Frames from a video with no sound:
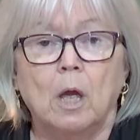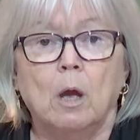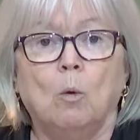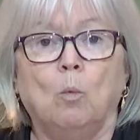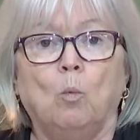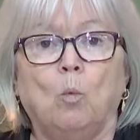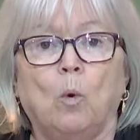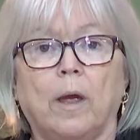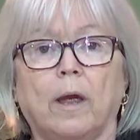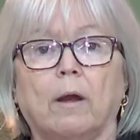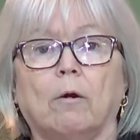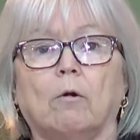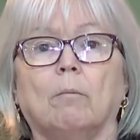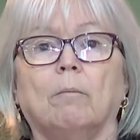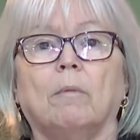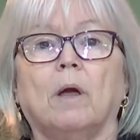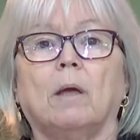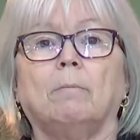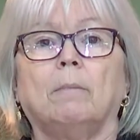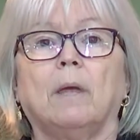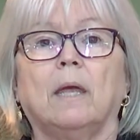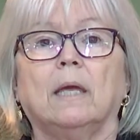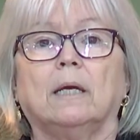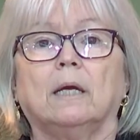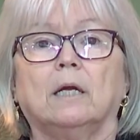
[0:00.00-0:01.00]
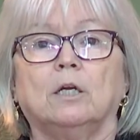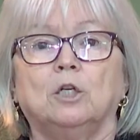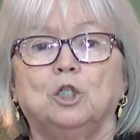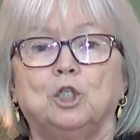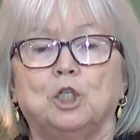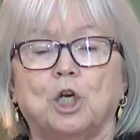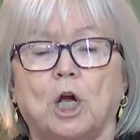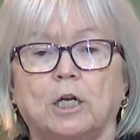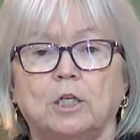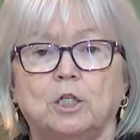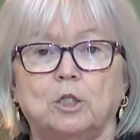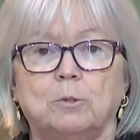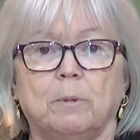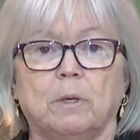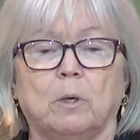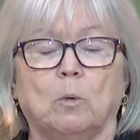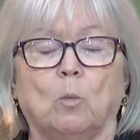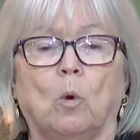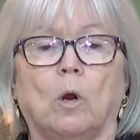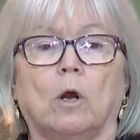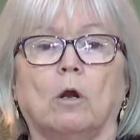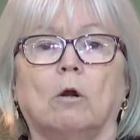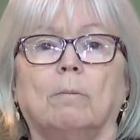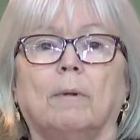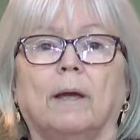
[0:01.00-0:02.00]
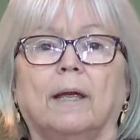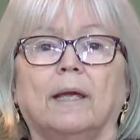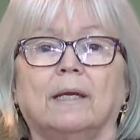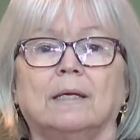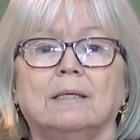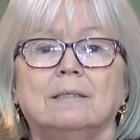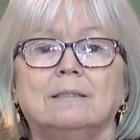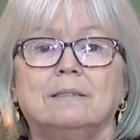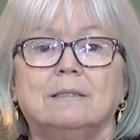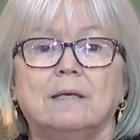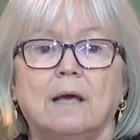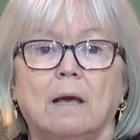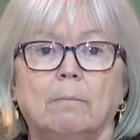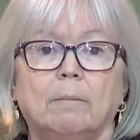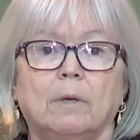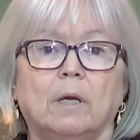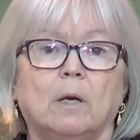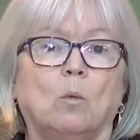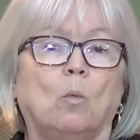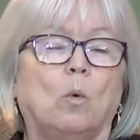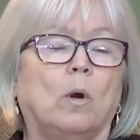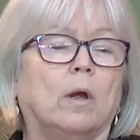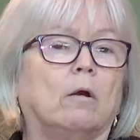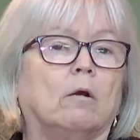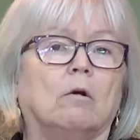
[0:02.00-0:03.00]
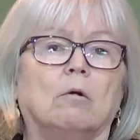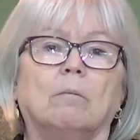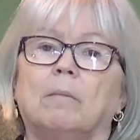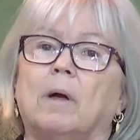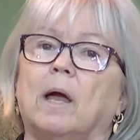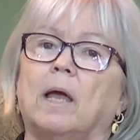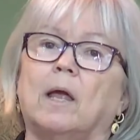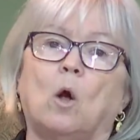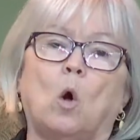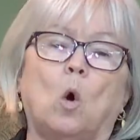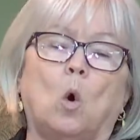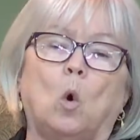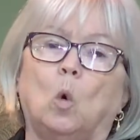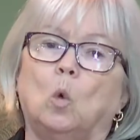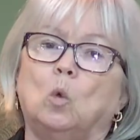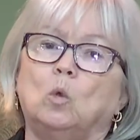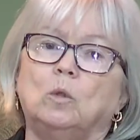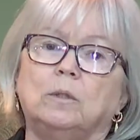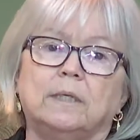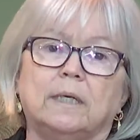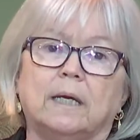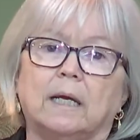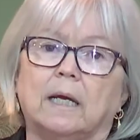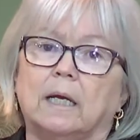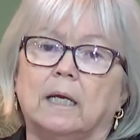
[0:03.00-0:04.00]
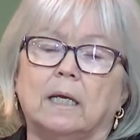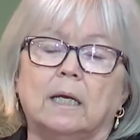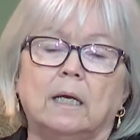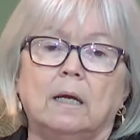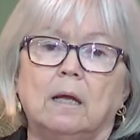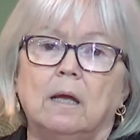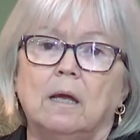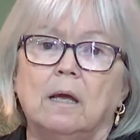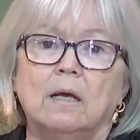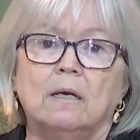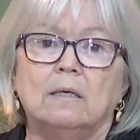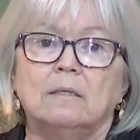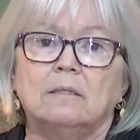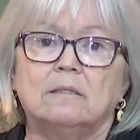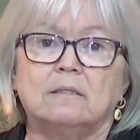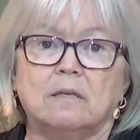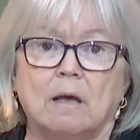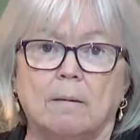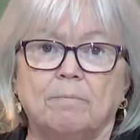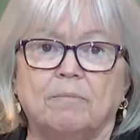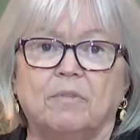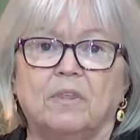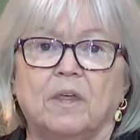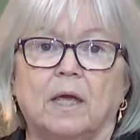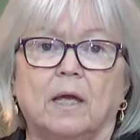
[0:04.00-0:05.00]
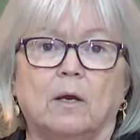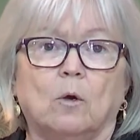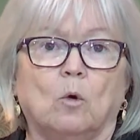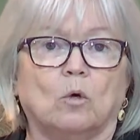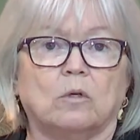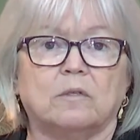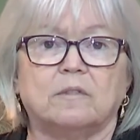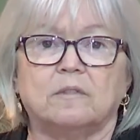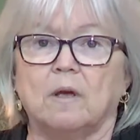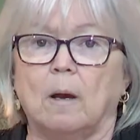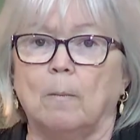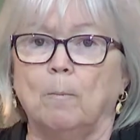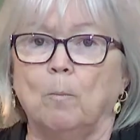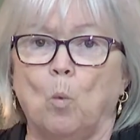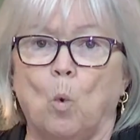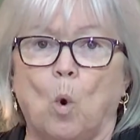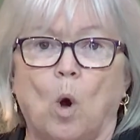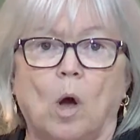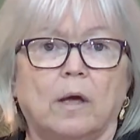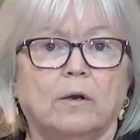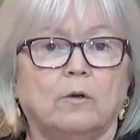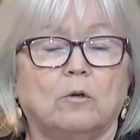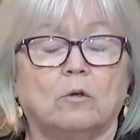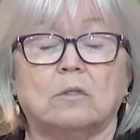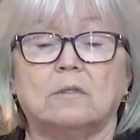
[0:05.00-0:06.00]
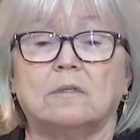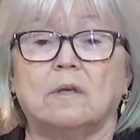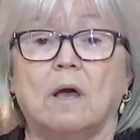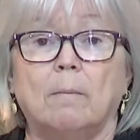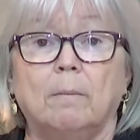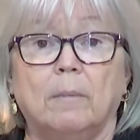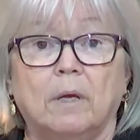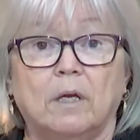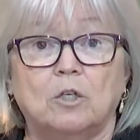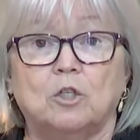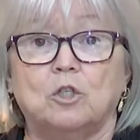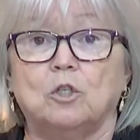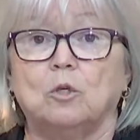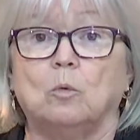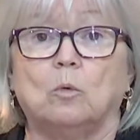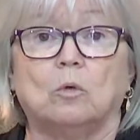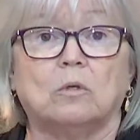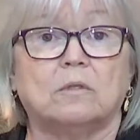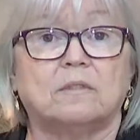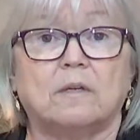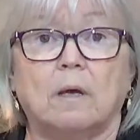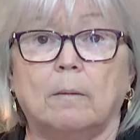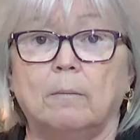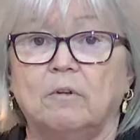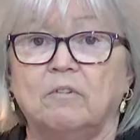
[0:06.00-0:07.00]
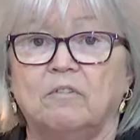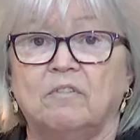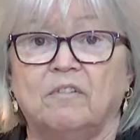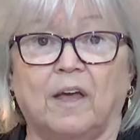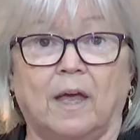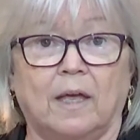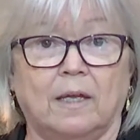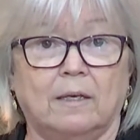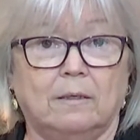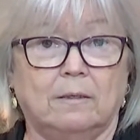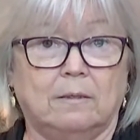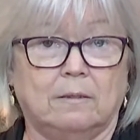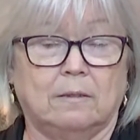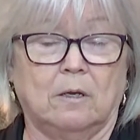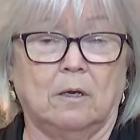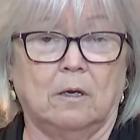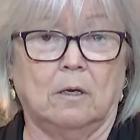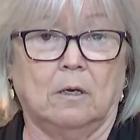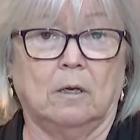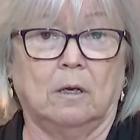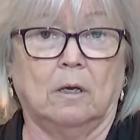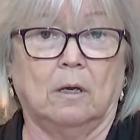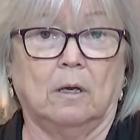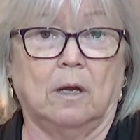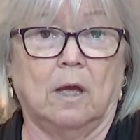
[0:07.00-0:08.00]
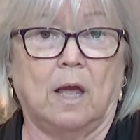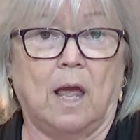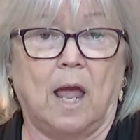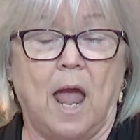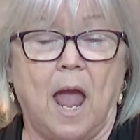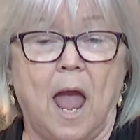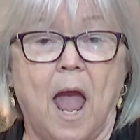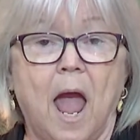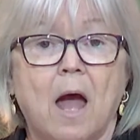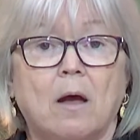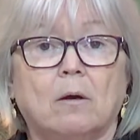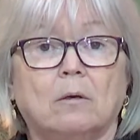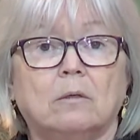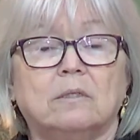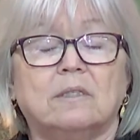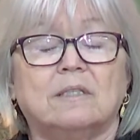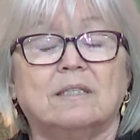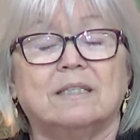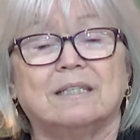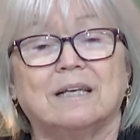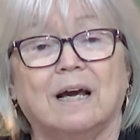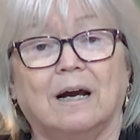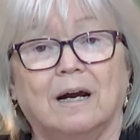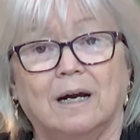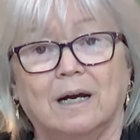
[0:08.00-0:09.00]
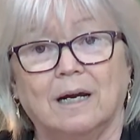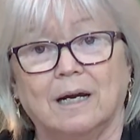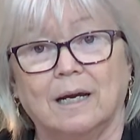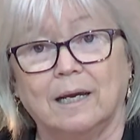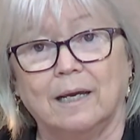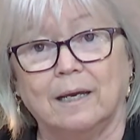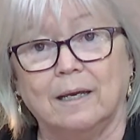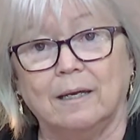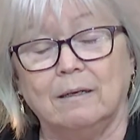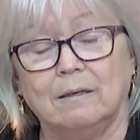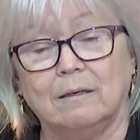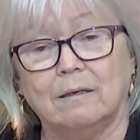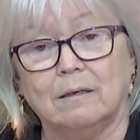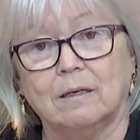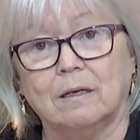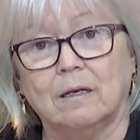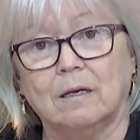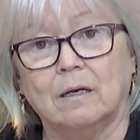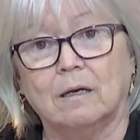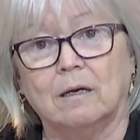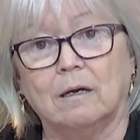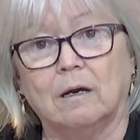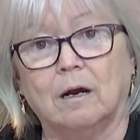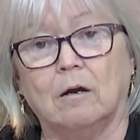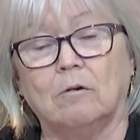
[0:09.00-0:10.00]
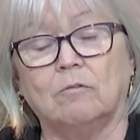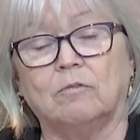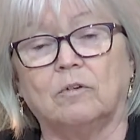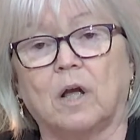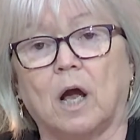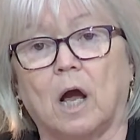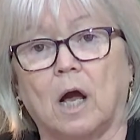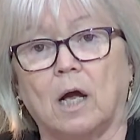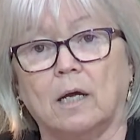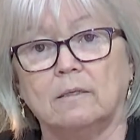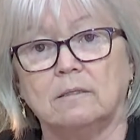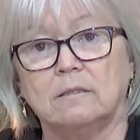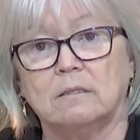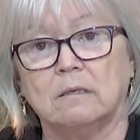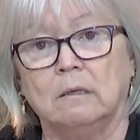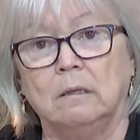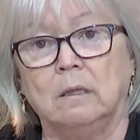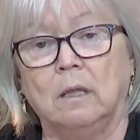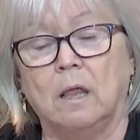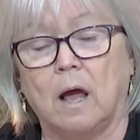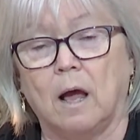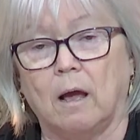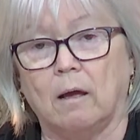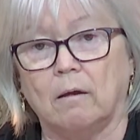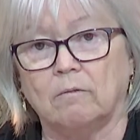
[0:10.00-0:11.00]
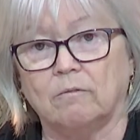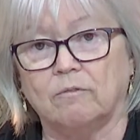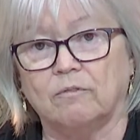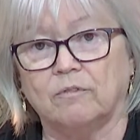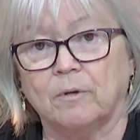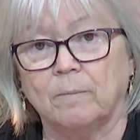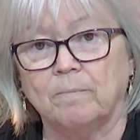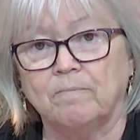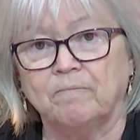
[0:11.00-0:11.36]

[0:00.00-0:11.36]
Where am I making judgment? Where am I condemning? Where am I holding something or someone or some issue or some event outside of God's love?